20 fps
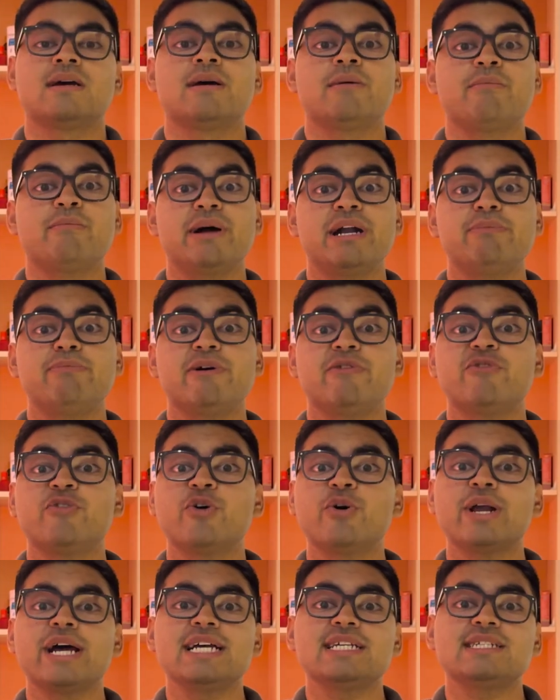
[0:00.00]
But
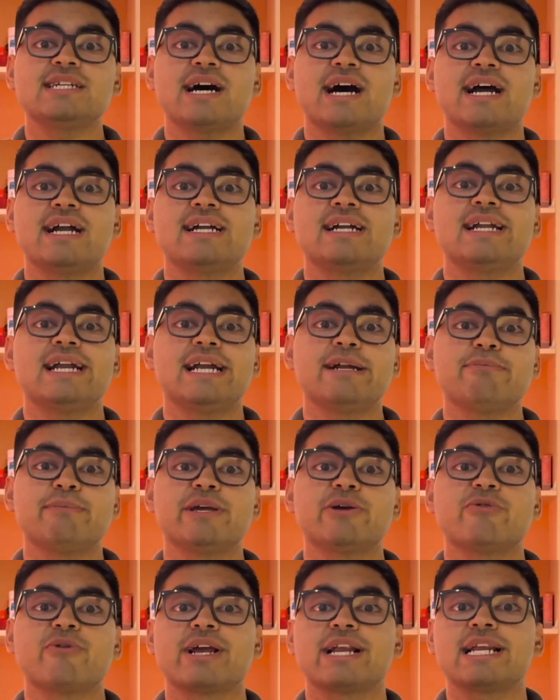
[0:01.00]
before I start, let me
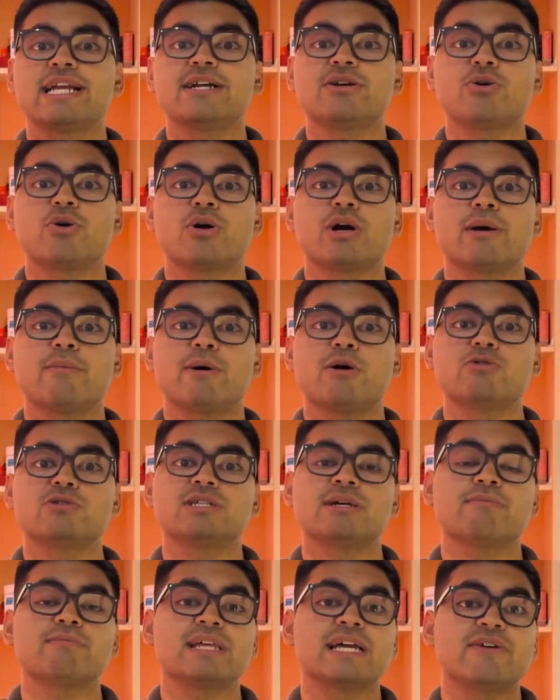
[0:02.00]
quickly talk about
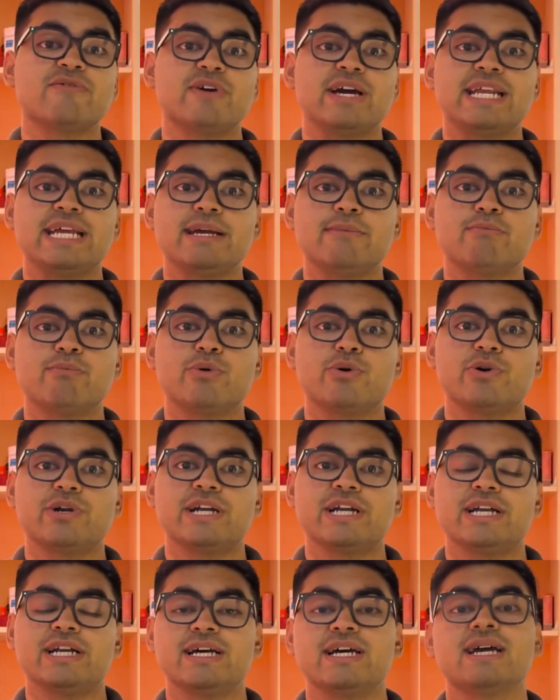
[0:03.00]
something very
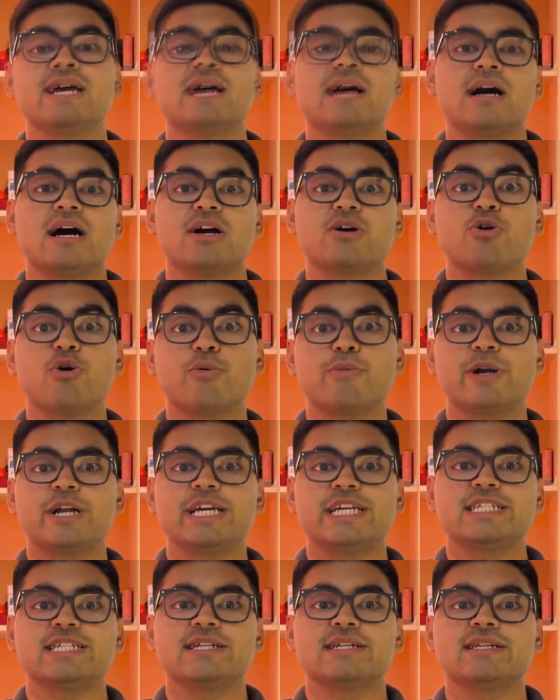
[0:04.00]
important:
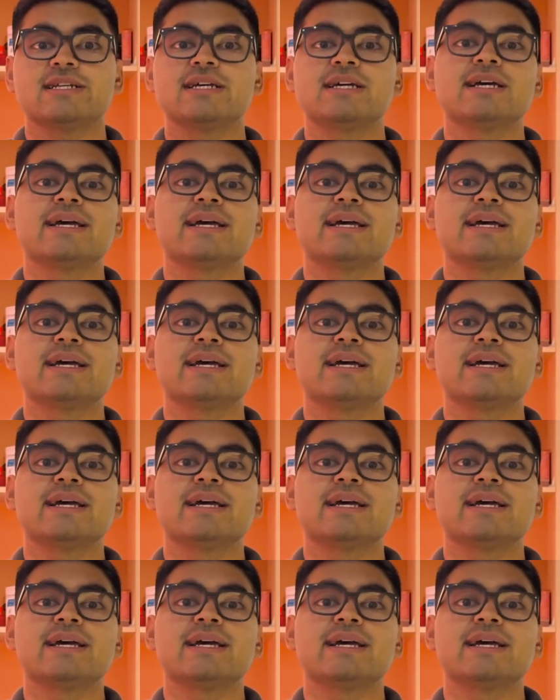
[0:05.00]
accommodation.